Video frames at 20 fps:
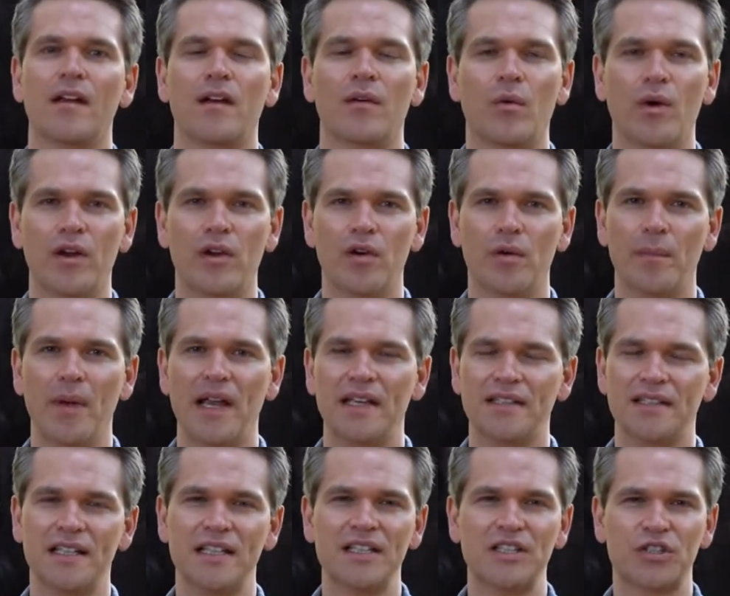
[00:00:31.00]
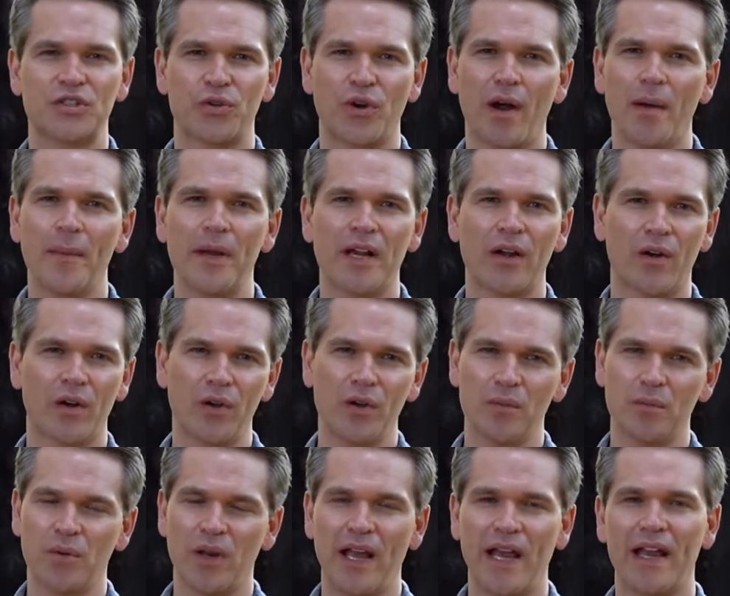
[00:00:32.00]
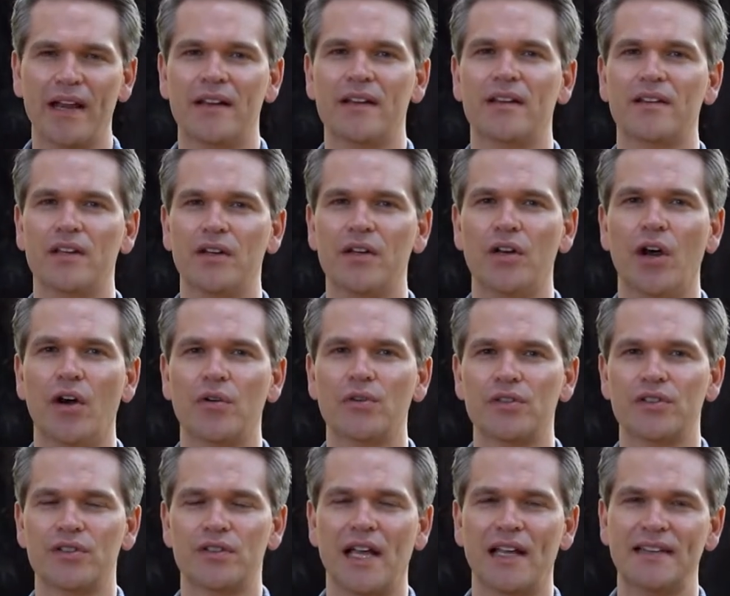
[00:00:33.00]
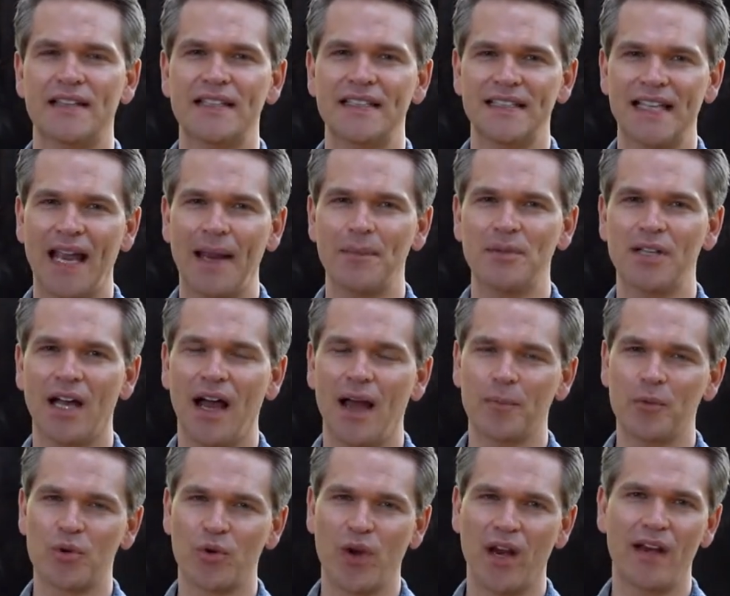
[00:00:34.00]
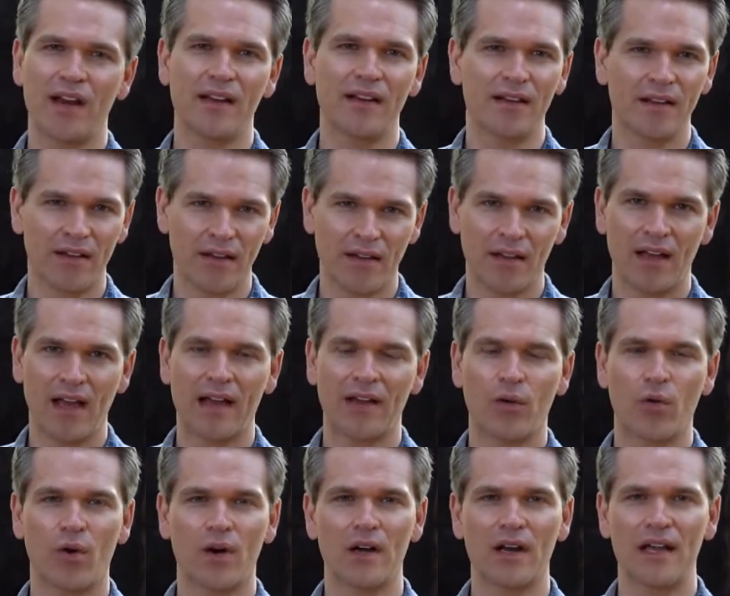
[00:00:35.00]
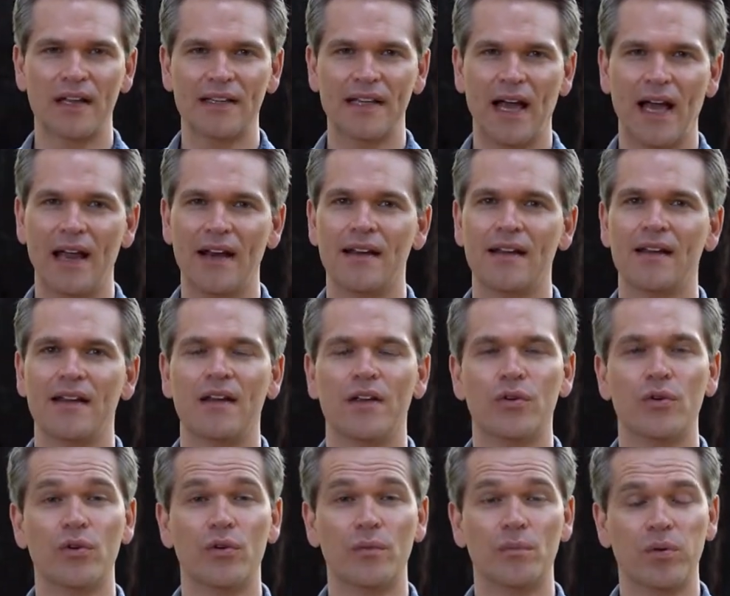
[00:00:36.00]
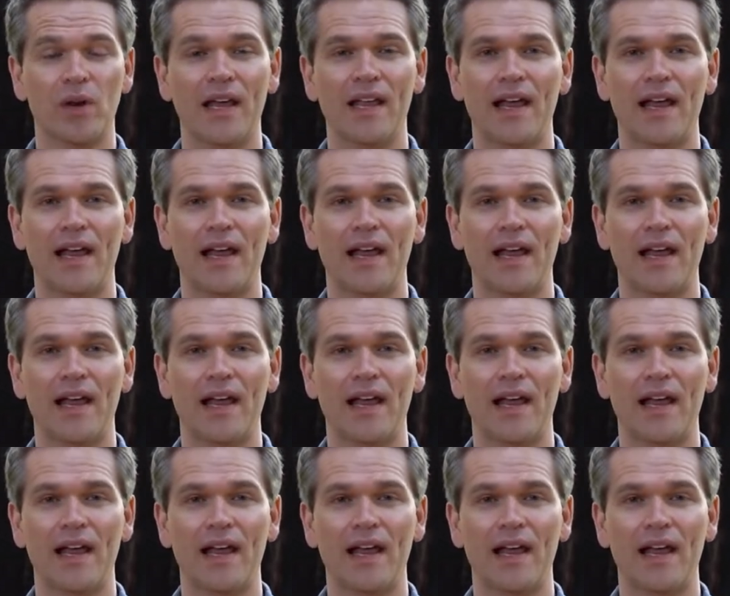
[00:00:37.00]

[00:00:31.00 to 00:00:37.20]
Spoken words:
where you're basically strumming or you're playing the notes at the same time creating a chord like that, you could play